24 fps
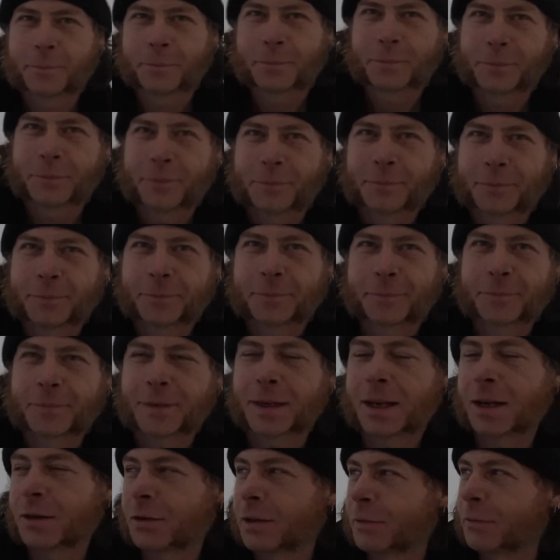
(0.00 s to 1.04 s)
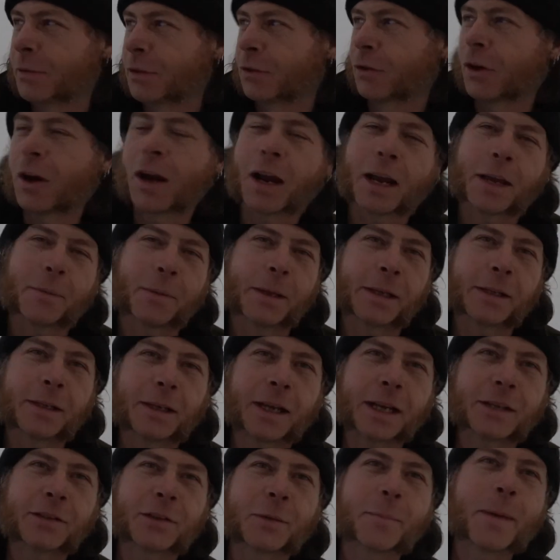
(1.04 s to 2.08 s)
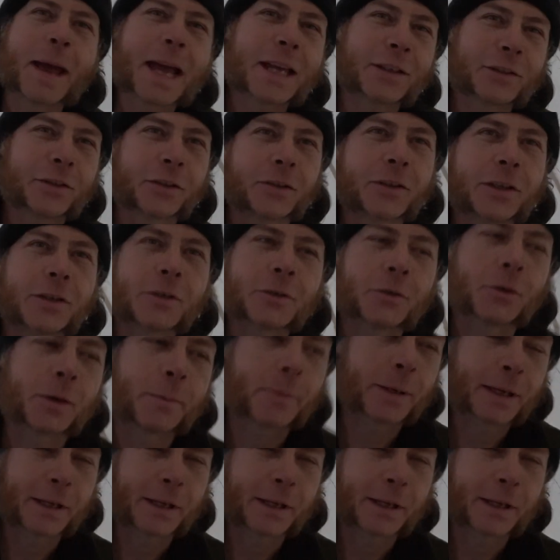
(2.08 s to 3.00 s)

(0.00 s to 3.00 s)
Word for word: That's not even a beard. Don't even try, man. The guy's the master. You don't go up